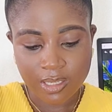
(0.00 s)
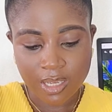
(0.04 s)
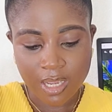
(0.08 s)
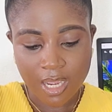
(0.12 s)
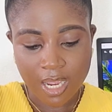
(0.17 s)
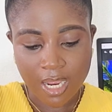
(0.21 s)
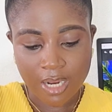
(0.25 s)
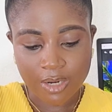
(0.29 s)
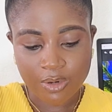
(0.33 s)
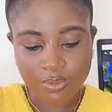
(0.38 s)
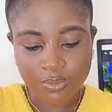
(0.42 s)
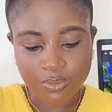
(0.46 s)

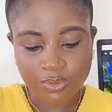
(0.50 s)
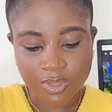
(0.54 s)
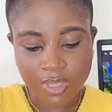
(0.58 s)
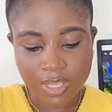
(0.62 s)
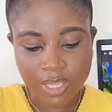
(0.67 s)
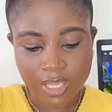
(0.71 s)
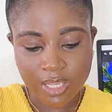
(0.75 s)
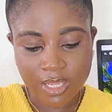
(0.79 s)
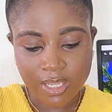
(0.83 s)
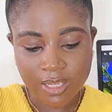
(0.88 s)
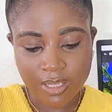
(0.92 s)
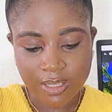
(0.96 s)
and you
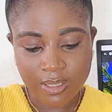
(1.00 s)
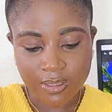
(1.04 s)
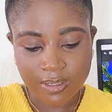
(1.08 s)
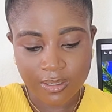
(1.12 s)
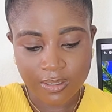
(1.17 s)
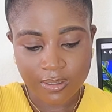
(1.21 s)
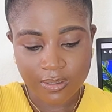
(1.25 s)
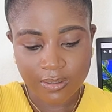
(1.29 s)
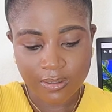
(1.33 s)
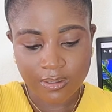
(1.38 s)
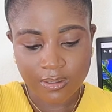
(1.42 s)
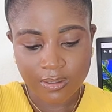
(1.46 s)
take
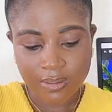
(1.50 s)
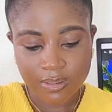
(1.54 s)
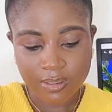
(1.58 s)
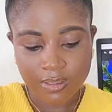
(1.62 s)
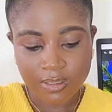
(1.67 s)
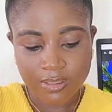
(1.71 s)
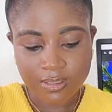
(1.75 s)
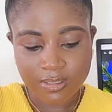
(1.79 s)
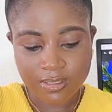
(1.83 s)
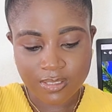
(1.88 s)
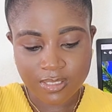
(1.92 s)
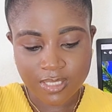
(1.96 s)

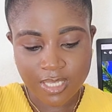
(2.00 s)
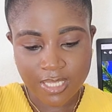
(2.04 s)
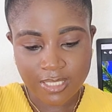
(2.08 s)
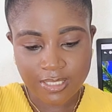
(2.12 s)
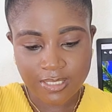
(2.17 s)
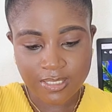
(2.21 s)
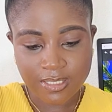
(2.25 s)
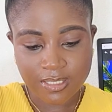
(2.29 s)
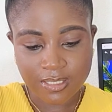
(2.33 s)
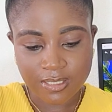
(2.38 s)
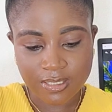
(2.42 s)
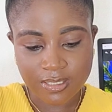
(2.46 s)

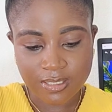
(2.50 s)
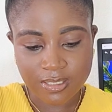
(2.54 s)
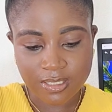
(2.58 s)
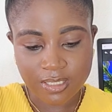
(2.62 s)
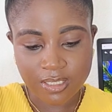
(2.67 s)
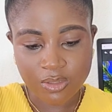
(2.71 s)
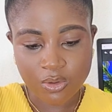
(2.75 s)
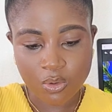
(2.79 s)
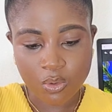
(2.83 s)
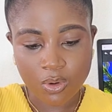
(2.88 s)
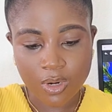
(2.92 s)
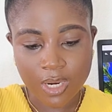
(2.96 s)
settings
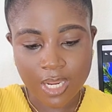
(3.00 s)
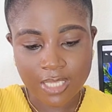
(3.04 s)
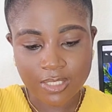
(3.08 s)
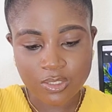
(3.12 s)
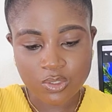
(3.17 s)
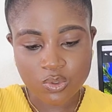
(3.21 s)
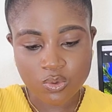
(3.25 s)
in order